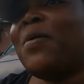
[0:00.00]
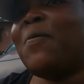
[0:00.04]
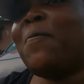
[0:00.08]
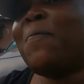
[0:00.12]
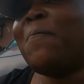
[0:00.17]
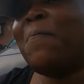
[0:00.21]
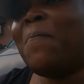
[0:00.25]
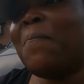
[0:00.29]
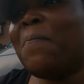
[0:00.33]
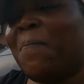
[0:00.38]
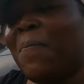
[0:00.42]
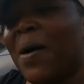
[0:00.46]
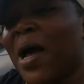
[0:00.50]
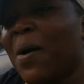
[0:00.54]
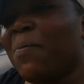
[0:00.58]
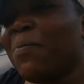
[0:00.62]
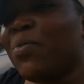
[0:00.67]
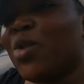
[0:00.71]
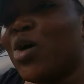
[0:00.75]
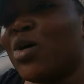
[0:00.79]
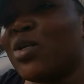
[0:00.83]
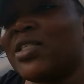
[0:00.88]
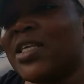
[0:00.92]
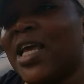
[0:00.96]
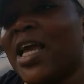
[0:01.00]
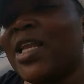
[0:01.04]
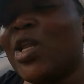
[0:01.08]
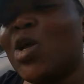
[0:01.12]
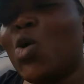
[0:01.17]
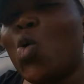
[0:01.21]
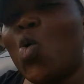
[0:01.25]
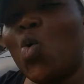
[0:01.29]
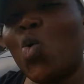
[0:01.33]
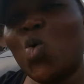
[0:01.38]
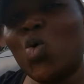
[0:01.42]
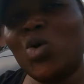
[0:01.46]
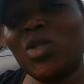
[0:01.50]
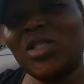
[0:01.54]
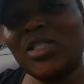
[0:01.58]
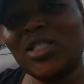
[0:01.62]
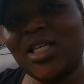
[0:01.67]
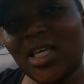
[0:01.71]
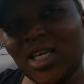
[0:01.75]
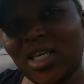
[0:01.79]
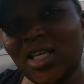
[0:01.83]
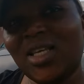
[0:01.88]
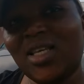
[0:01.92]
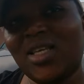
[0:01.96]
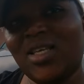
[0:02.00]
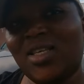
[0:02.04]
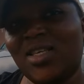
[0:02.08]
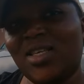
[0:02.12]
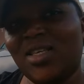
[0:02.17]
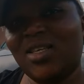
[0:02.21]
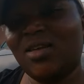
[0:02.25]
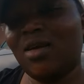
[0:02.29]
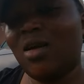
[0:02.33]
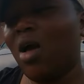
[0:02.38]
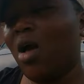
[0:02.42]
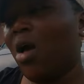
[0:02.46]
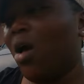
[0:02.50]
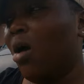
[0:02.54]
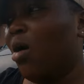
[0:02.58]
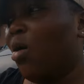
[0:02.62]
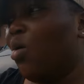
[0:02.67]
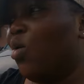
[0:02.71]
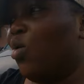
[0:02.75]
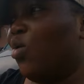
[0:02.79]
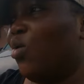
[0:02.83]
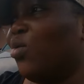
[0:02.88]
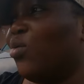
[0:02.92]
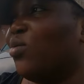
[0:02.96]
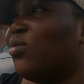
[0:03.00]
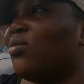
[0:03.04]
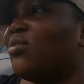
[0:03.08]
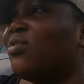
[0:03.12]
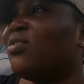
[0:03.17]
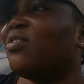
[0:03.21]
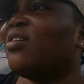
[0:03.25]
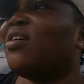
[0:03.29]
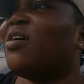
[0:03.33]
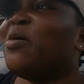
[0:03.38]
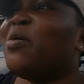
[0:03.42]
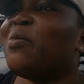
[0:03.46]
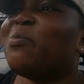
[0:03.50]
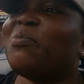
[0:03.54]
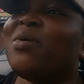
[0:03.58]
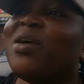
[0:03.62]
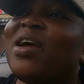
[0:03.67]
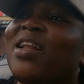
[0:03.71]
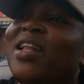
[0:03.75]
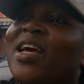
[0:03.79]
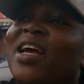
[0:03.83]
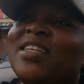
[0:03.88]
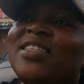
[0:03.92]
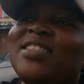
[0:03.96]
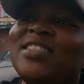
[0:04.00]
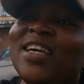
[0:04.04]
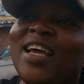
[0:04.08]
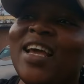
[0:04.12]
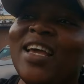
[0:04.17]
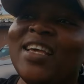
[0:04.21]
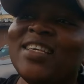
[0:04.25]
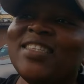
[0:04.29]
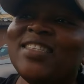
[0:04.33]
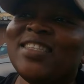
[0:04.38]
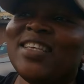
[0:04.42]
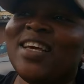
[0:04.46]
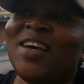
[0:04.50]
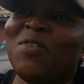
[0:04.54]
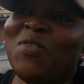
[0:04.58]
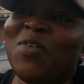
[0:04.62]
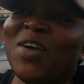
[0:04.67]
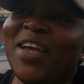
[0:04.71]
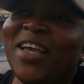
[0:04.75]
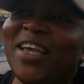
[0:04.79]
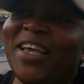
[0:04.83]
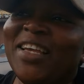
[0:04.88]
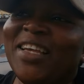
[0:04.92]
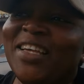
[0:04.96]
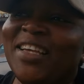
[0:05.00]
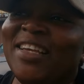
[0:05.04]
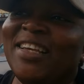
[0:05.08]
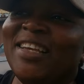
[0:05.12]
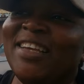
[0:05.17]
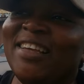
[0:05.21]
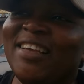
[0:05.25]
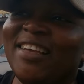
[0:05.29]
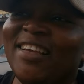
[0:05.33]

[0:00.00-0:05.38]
me palm nut any kokonte. Kokonte. Oh, brother Jai. I bet you know in